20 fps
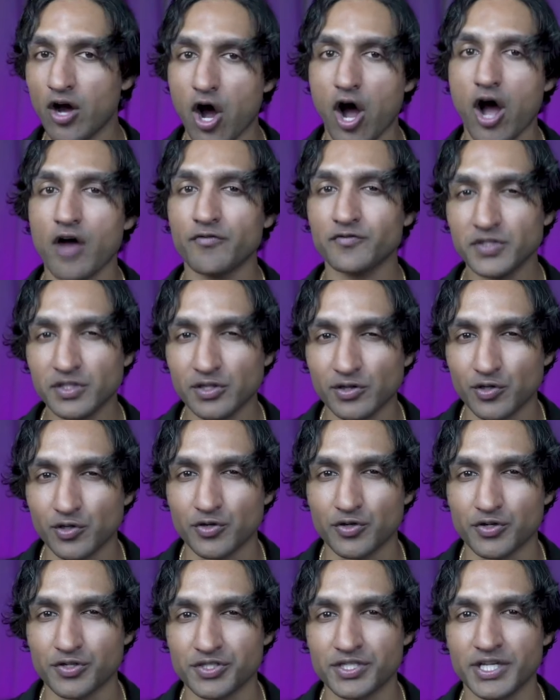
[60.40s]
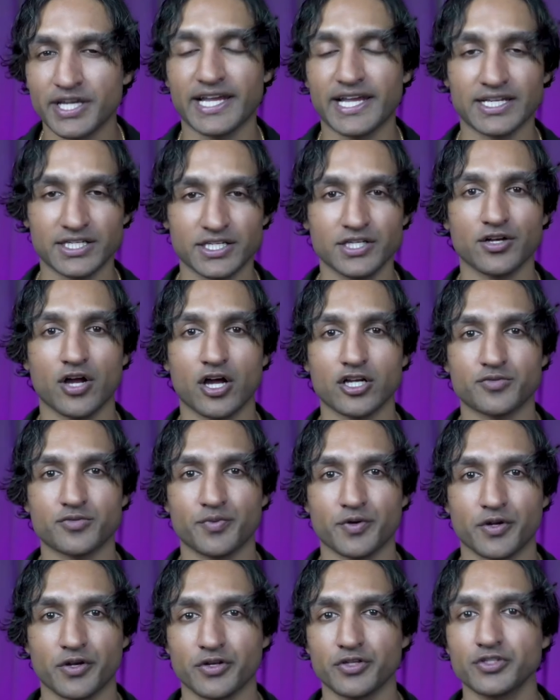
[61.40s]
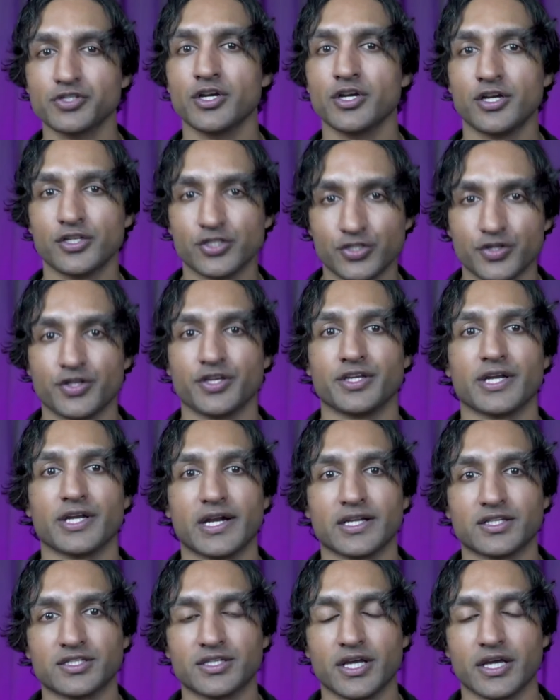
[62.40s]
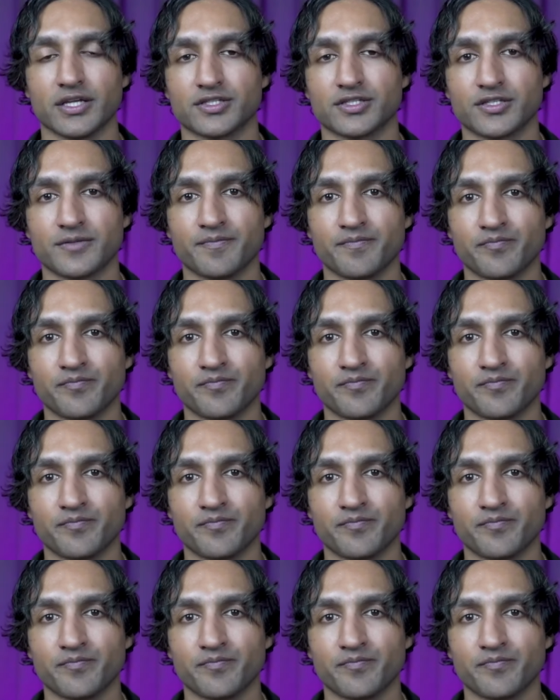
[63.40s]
often lures Indian entrepreneurs to the United States.